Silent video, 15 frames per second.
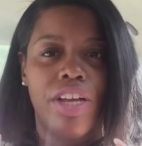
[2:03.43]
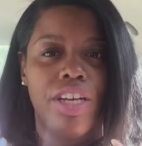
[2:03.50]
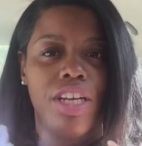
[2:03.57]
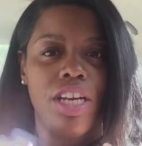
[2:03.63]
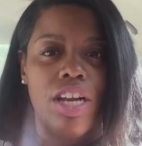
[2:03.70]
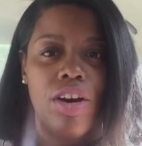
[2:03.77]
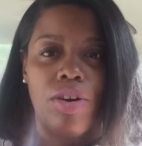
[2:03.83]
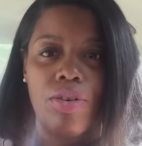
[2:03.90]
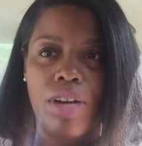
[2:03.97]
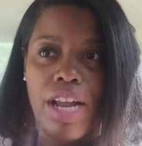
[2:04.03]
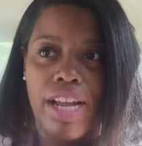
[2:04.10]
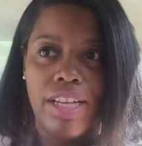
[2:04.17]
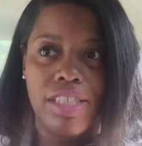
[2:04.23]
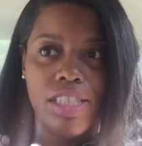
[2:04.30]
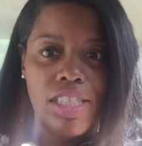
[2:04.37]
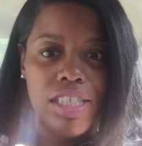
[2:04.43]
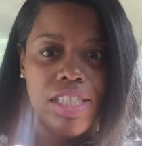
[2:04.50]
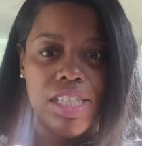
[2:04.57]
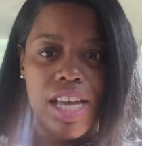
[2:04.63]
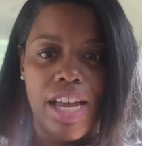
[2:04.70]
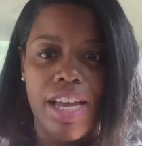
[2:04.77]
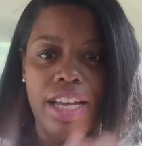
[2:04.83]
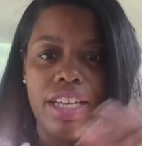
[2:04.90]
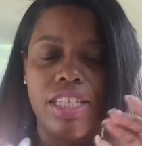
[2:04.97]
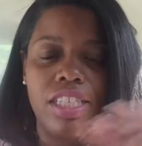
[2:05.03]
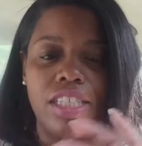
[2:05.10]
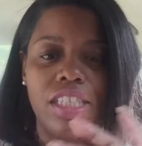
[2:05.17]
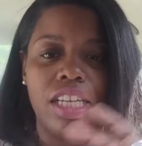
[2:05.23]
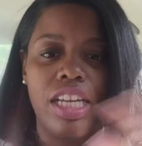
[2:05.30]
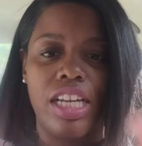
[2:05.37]
no nasty
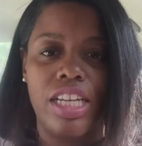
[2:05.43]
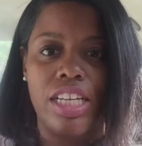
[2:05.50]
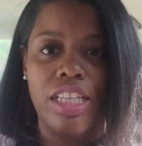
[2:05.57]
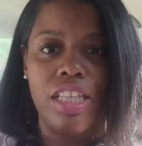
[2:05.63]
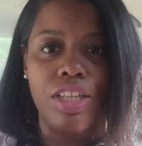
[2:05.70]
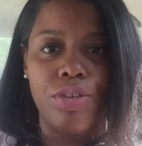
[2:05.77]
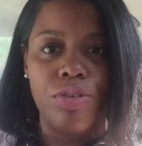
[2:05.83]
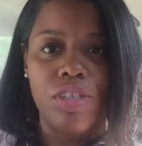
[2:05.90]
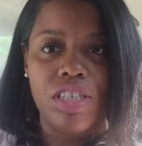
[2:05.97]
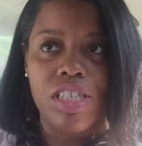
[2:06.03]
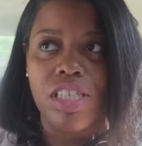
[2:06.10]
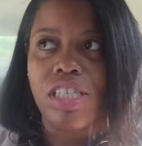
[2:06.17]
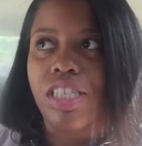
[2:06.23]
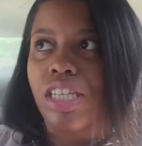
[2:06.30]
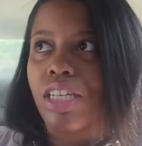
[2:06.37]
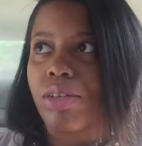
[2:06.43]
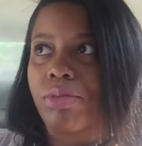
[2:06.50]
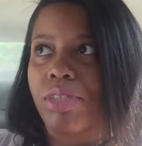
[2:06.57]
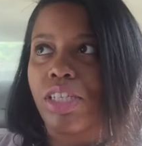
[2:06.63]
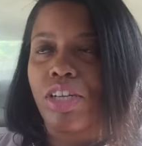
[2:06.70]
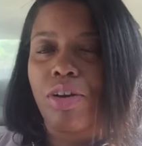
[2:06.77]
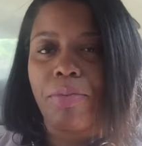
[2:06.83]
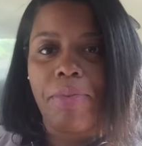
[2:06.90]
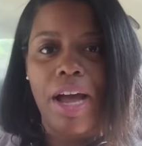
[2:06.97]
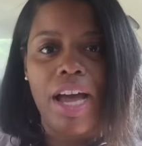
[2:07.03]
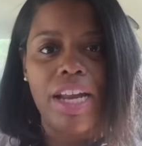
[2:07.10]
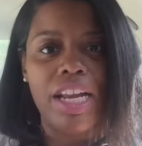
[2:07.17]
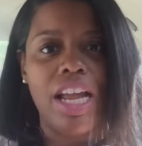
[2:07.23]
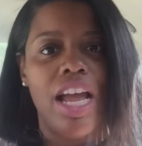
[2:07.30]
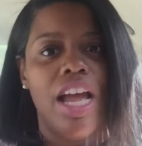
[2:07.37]
taste, anything. You just stick them to your
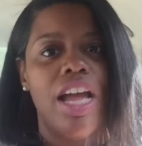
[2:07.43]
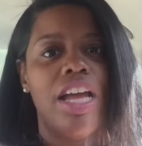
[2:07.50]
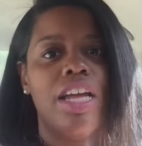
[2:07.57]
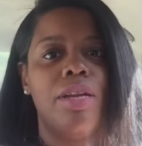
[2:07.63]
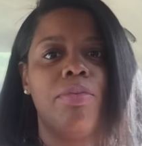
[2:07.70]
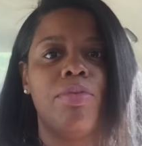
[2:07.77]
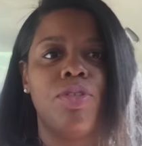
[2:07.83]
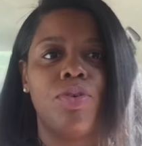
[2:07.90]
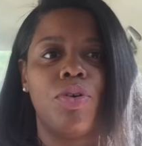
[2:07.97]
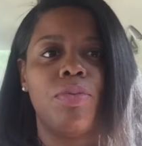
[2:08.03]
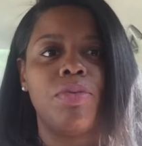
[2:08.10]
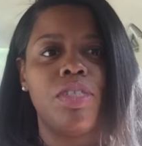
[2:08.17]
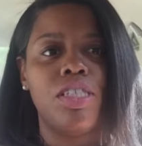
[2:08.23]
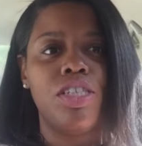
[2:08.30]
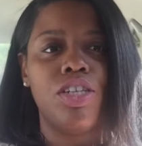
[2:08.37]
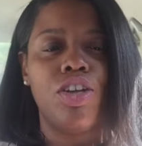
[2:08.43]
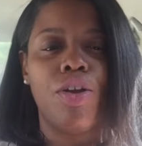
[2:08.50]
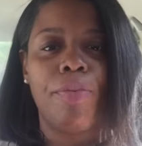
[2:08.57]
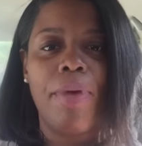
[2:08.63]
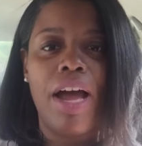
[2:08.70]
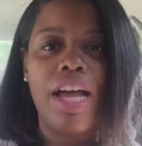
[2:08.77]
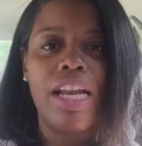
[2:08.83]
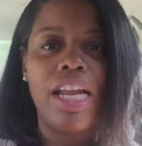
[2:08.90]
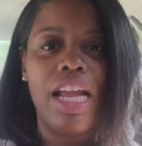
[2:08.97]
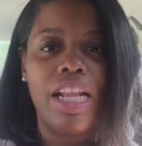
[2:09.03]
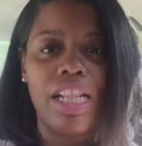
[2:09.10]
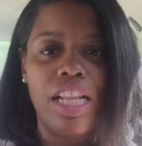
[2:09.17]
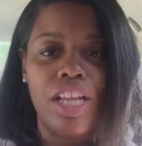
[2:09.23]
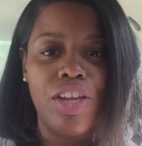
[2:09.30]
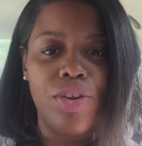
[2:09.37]
body. It absorbs into your body,
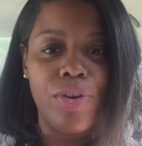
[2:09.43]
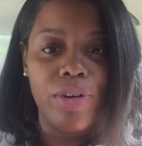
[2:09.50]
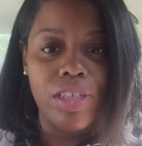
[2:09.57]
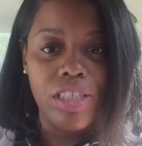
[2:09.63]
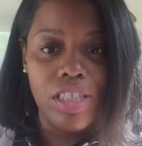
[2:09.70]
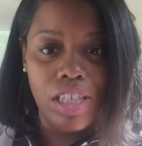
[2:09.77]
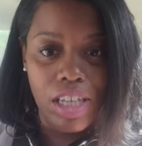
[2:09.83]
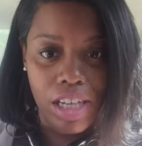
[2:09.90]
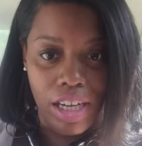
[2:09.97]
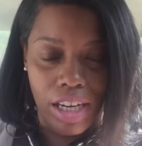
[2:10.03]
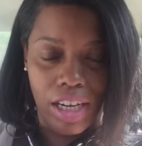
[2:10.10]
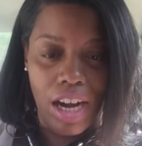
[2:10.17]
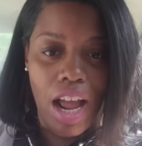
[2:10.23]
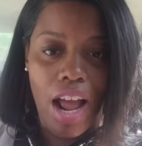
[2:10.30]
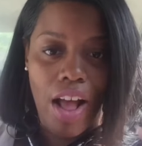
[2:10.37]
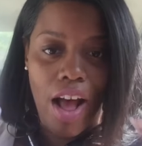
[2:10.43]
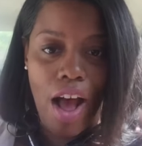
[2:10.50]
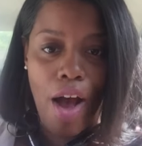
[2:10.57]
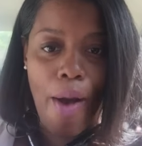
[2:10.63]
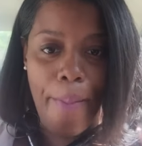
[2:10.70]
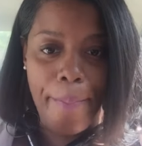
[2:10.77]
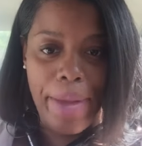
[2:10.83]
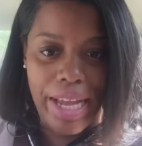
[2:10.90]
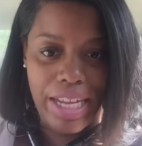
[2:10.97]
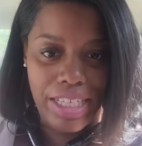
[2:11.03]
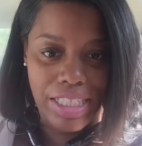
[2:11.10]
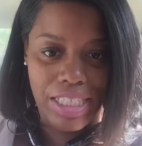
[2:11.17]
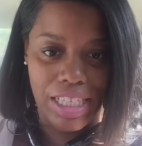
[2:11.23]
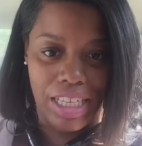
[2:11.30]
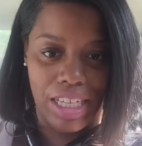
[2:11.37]
and then you're done.
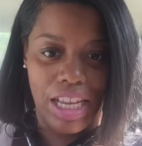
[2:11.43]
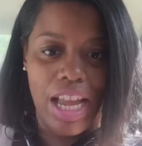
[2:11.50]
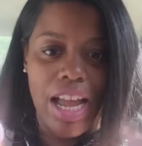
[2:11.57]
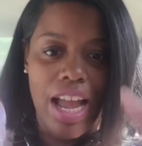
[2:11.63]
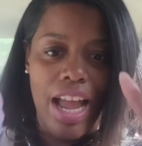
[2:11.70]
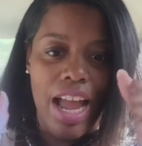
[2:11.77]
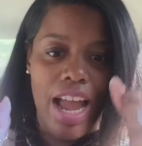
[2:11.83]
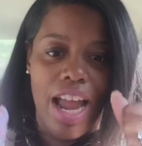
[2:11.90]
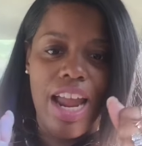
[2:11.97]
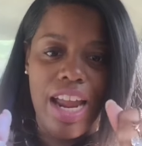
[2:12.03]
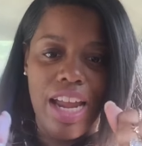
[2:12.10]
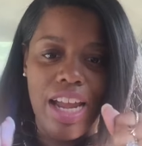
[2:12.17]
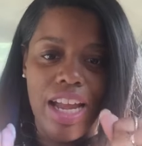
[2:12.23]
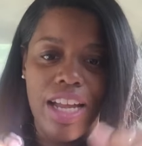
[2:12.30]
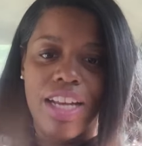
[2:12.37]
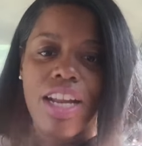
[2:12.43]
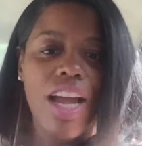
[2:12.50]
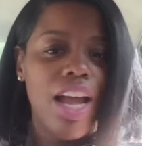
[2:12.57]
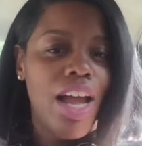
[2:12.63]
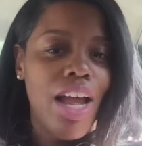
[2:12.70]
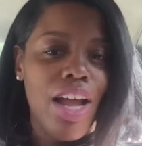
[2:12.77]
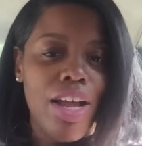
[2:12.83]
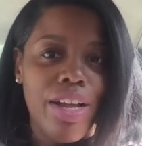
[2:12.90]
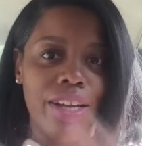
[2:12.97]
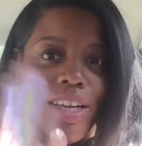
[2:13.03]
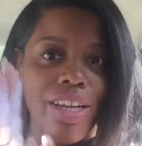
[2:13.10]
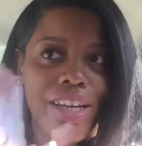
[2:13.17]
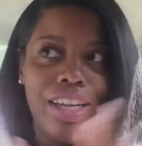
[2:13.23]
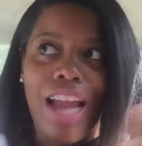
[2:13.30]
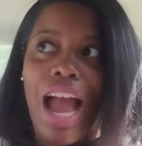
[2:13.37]
Amazing. And
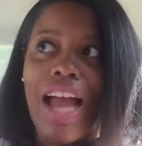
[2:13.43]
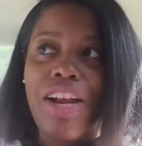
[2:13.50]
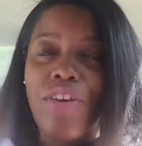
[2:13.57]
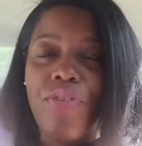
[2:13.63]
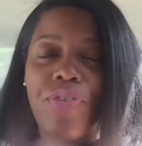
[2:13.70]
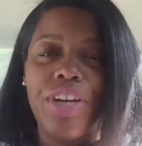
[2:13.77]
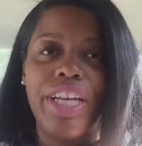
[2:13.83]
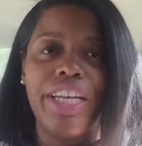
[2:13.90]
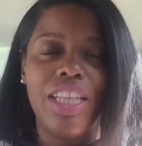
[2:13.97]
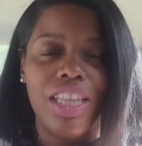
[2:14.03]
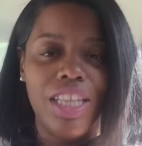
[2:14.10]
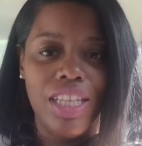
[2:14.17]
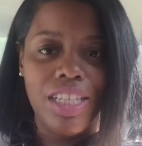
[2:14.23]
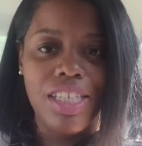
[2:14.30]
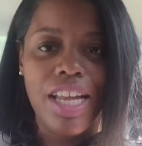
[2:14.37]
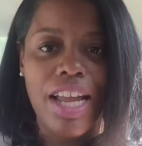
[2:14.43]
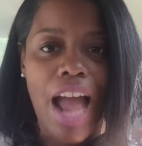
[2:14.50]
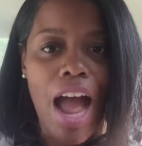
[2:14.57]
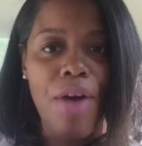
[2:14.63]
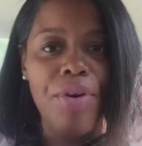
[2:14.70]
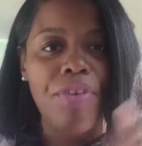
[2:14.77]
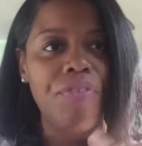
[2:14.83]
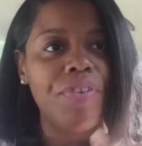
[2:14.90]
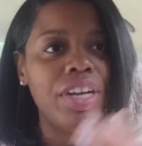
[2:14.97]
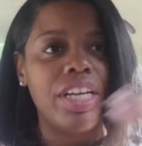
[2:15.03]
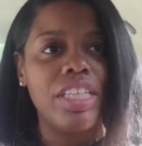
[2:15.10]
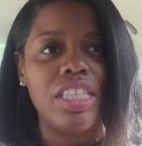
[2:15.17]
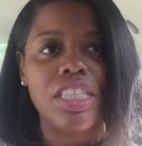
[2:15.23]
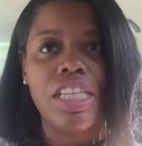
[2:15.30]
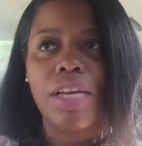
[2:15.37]
I don't forget these. Like, I would
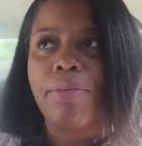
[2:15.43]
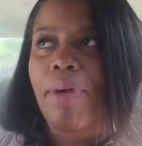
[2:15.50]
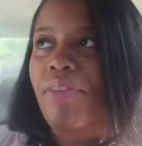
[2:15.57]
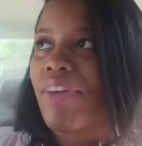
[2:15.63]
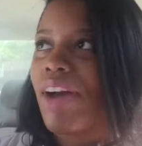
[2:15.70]
forget to take my